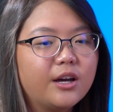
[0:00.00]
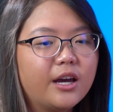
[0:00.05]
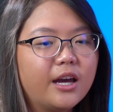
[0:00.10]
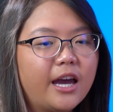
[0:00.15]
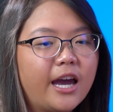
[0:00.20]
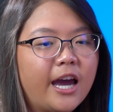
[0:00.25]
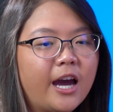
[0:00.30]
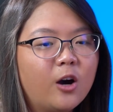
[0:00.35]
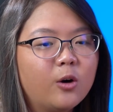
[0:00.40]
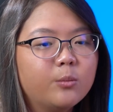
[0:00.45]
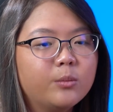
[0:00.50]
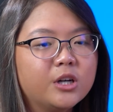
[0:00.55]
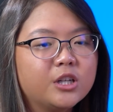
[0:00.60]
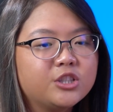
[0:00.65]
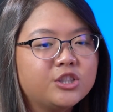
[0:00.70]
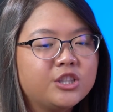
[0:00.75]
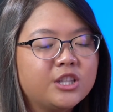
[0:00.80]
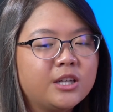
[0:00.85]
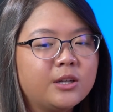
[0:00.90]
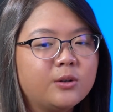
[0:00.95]
how
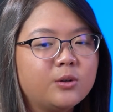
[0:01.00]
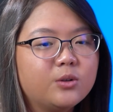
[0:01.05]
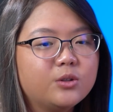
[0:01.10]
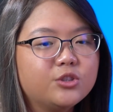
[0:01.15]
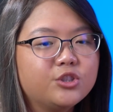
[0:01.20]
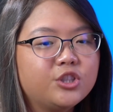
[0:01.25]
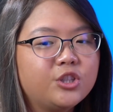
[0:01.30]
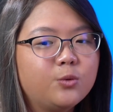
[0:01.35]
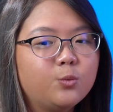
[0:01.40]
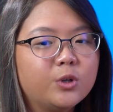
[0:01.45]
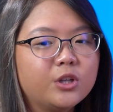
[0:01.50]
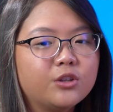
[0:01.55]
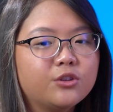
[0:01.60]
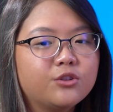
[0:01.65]
much she went